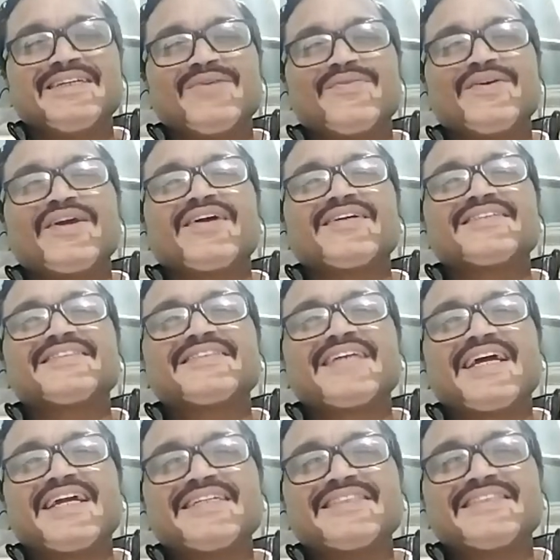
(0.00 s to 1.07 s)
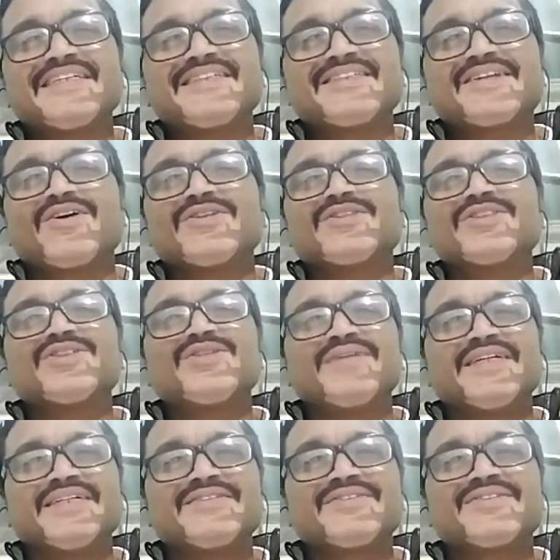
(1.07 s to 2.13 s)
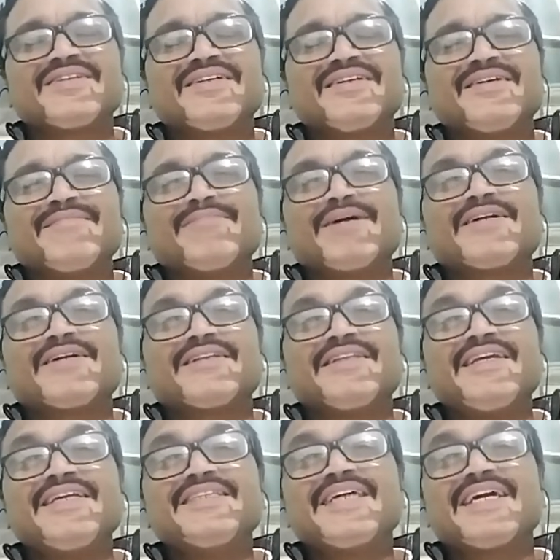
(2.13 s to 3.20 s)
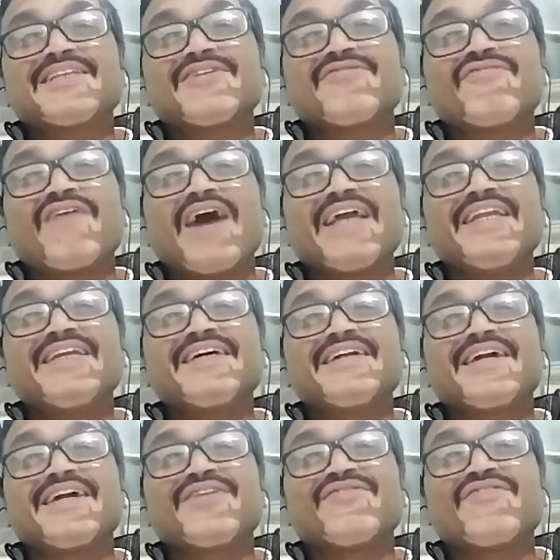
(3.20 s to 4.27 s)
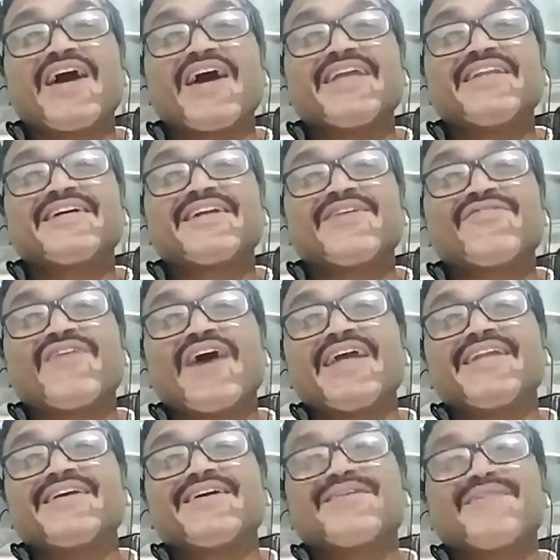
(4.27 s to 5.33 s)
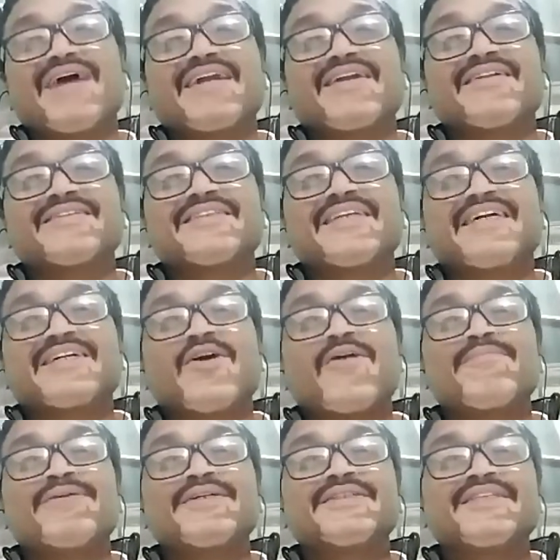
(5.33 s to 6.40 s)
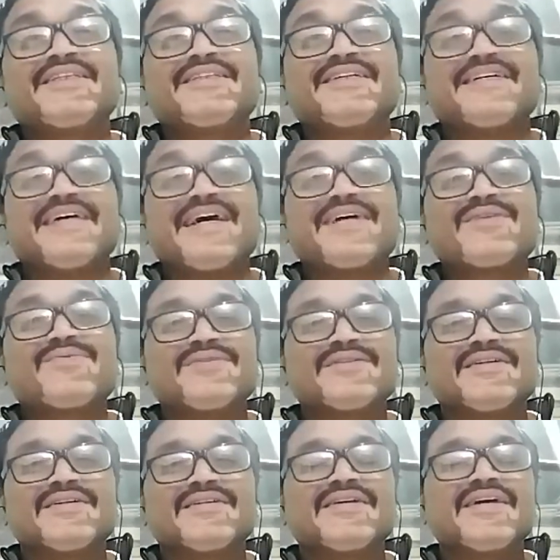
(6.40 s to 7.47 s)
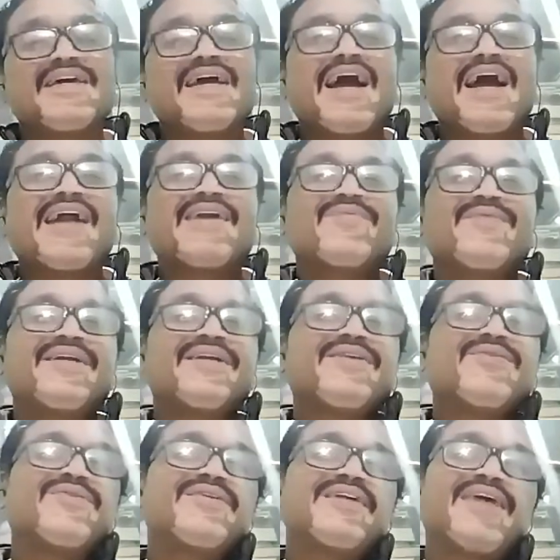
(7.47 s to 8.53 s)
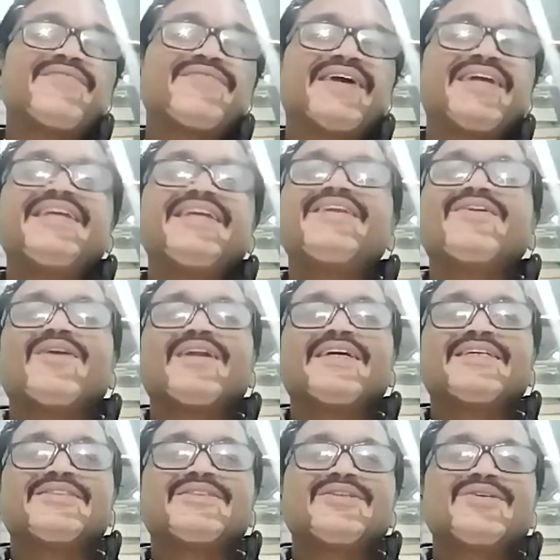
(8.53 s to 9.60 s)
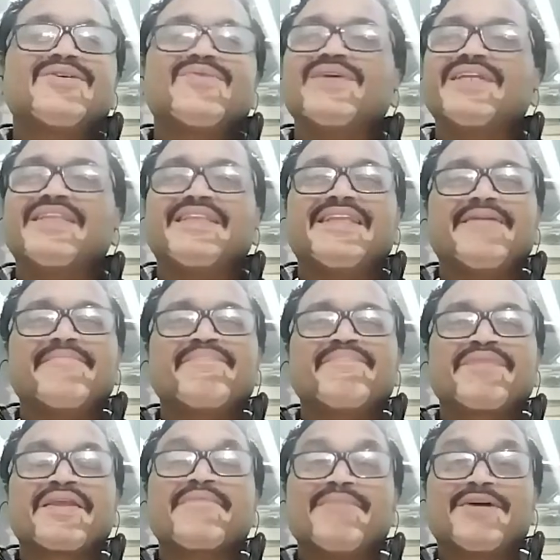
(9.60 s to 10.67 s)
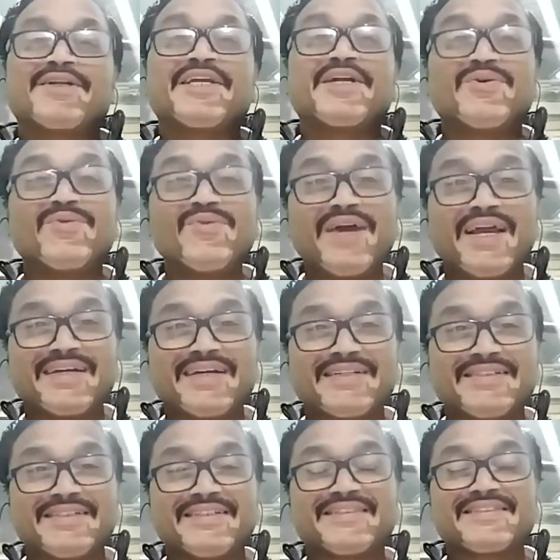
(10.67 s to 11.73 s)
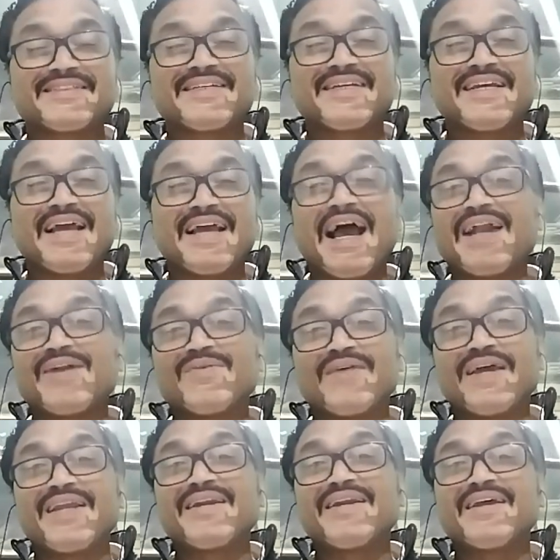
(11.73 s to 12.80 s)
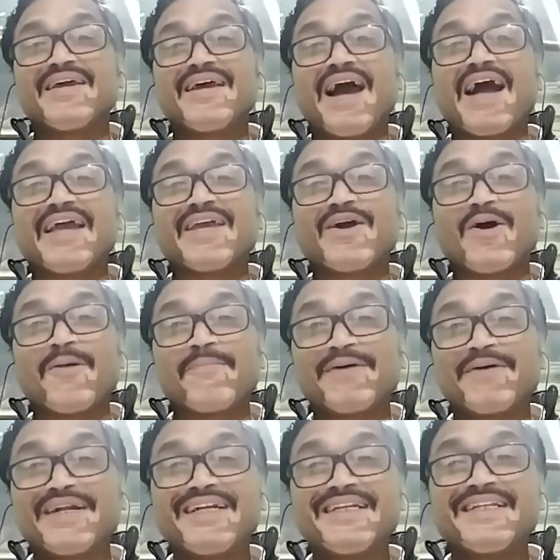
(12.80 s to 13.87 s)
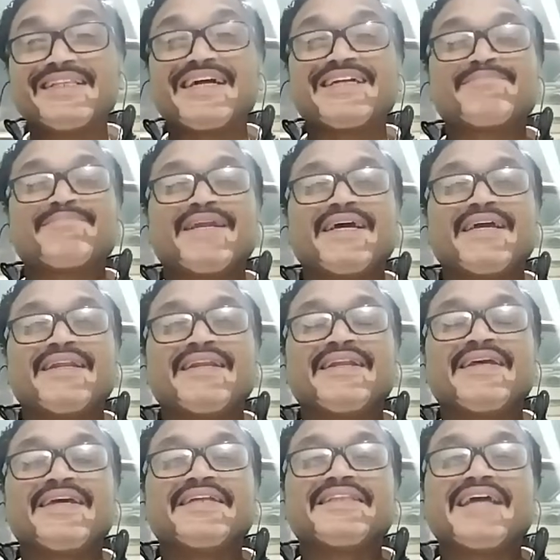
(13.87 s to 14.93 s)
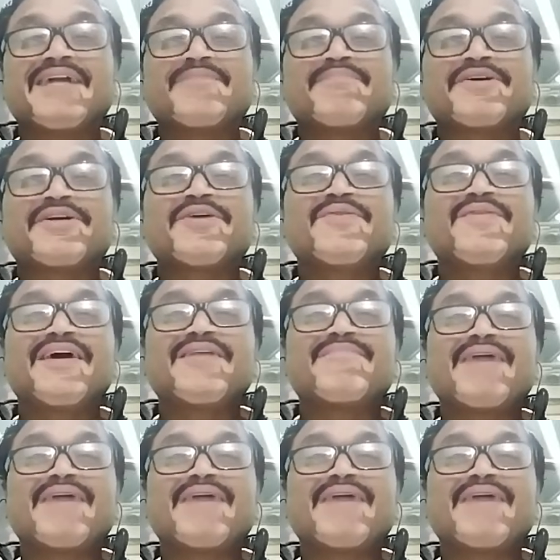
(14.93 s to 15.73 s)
we understand its constituents, but these are the finer and finer and finer matters that occurs in the higher world, and we don't have any knowledge with them, but they do exist. And when I operate in that plane, that particular